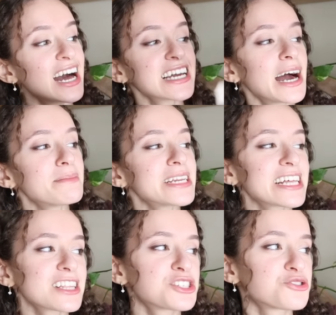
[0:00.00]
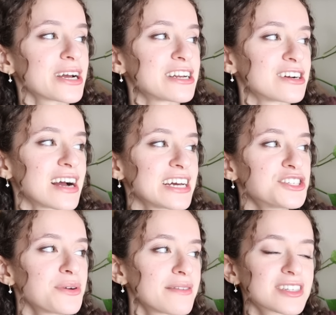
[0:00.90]
I am an illustrator. I
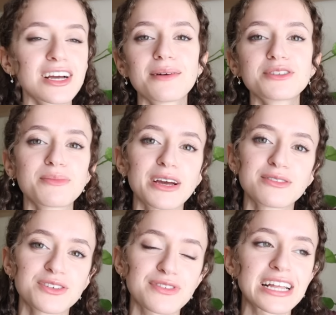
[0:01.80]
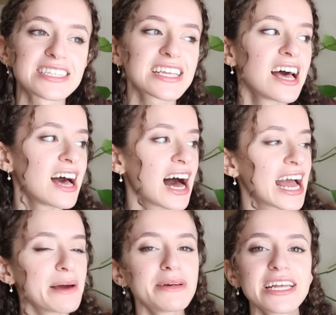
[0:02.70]
do have to come to my own defense. I
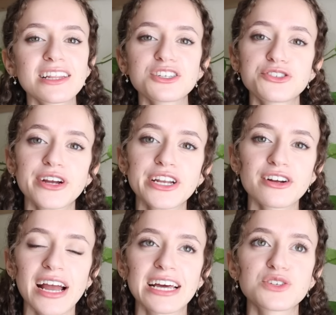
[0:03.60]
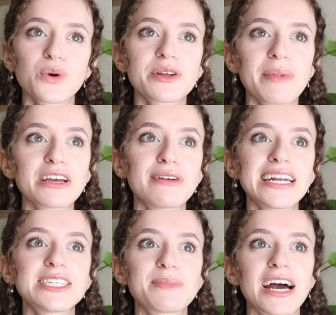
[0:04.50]
am an illustrator, and one of my
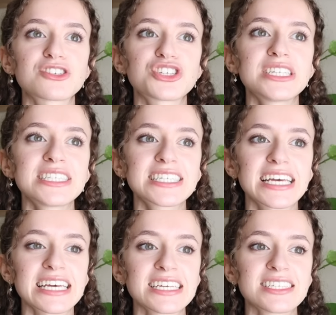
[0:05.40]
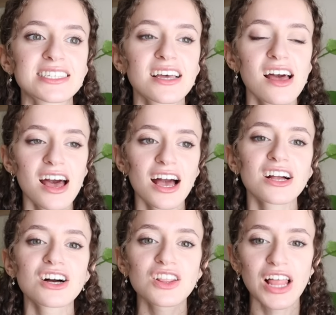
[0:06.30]
greatest passions is
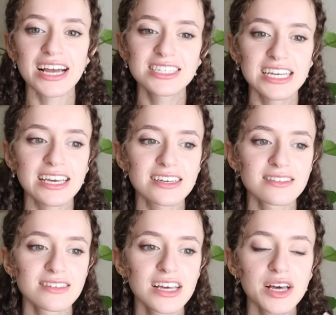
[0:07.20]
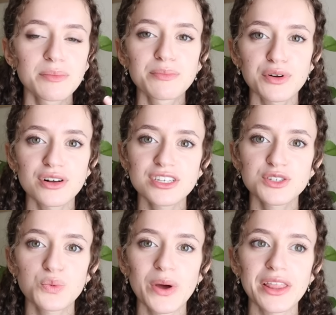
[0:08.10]
collecting
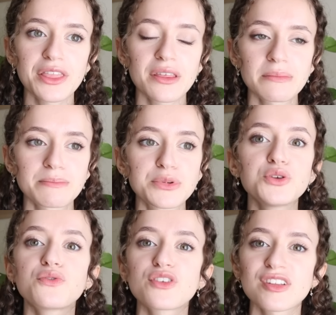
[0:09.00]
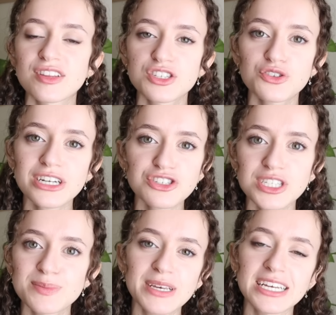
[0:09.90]
books with beautiful
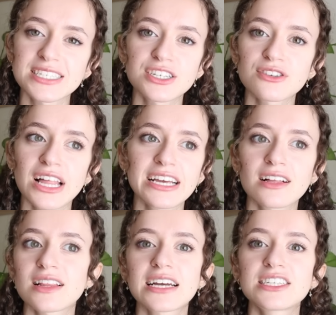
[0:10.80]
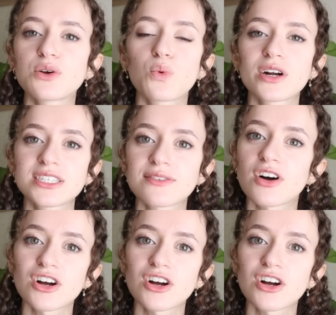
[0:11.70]
illustrations, because they're like collecting works of